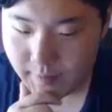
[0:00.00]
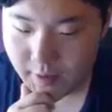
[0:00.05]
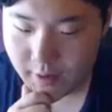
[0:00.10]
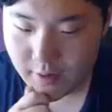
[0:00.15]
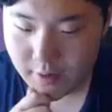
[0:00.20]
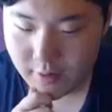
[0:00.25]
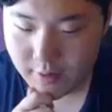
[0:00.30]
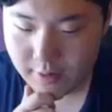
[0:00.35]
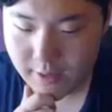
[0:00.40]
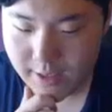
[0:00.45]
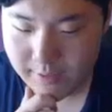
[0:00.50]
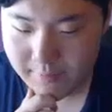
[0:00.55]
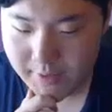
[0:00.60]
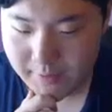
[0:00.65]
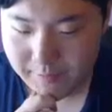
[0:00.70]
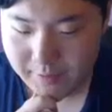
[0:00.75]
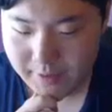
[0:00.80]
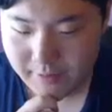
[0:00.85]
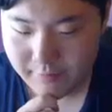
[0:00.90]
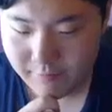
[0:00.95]
Arcanine
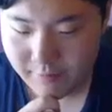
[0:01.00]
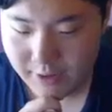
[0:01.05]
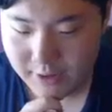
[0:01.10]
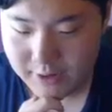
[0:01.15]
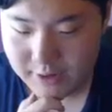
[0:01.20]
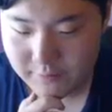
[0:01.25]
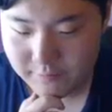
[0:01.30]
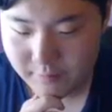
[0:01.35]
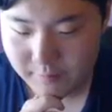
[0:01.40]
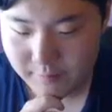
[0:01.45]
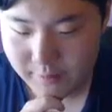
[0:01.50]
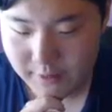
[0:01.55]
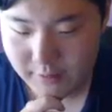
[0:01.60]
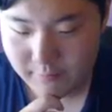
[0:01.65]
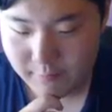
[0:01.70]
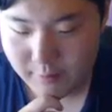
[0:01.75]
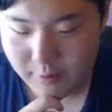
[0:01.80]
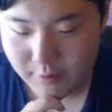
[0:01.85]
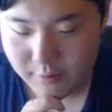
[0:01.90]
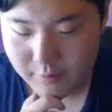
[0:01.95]
might be in range of a Muddy
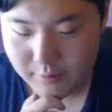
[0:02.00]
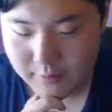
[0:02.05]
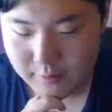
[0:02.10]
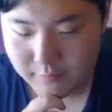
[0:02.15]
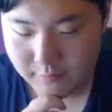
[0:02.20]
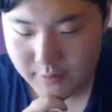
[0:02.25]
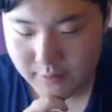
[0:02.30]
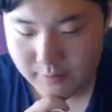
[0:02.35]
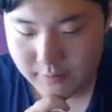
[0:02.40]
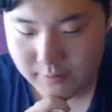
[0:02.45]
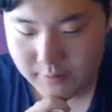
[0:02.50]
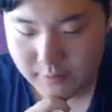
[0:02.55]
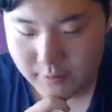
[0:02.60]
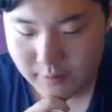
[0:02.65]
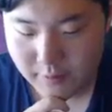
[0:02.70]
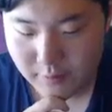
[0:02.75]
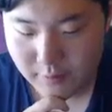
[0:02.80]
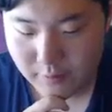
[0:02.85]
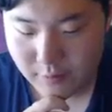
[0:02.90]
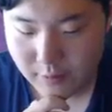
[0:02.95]
Water as well,
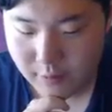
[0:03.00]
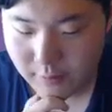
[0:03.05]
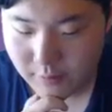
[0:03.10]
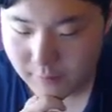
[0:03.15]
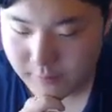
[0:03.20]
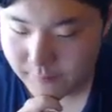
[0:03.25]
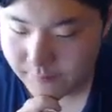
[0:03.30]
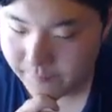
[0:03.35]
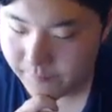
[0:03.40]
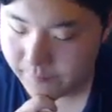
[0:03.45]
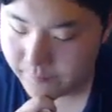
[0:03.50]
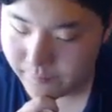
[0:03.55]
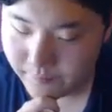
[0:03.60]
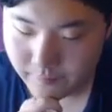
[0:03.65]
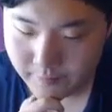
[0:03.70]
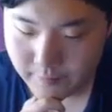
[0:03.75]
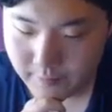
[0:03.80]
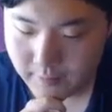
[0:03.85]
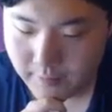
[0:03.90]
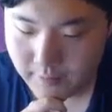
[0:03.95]
so
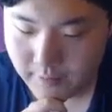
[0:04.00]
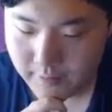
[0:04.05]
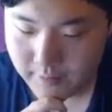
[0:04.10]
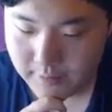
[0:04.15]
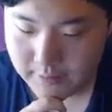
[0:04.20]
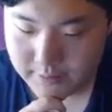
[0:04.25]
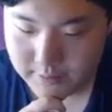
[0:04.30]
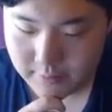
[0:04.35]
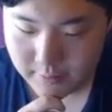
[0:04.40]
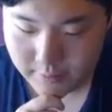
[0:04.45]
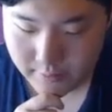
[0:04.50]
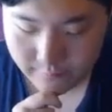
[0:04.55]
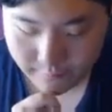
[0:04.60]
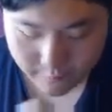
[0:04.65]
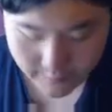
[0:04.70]
this is looking